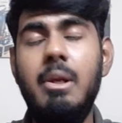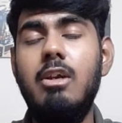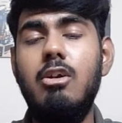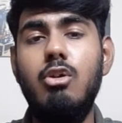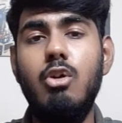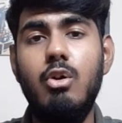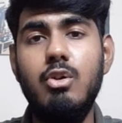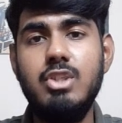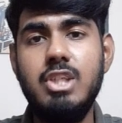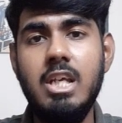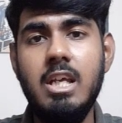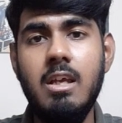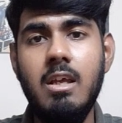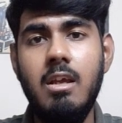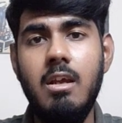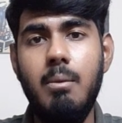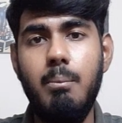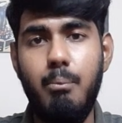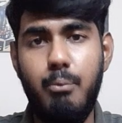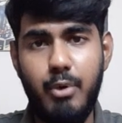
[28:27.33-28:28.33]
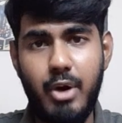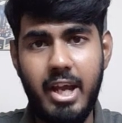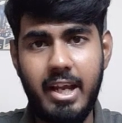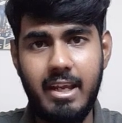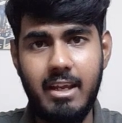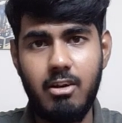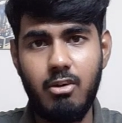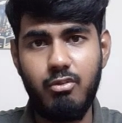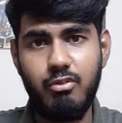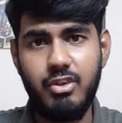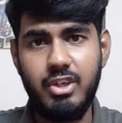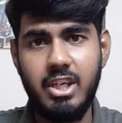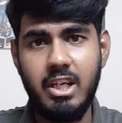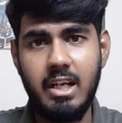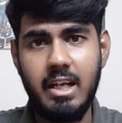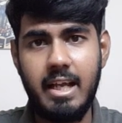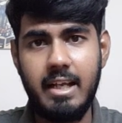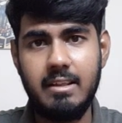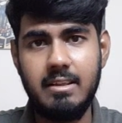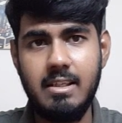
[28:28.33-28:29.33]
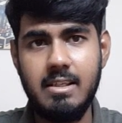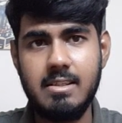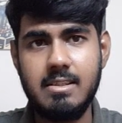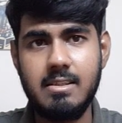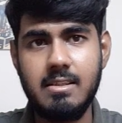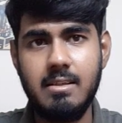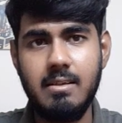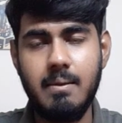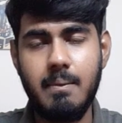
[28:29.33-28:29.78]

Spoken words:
Closing bracket over here like this.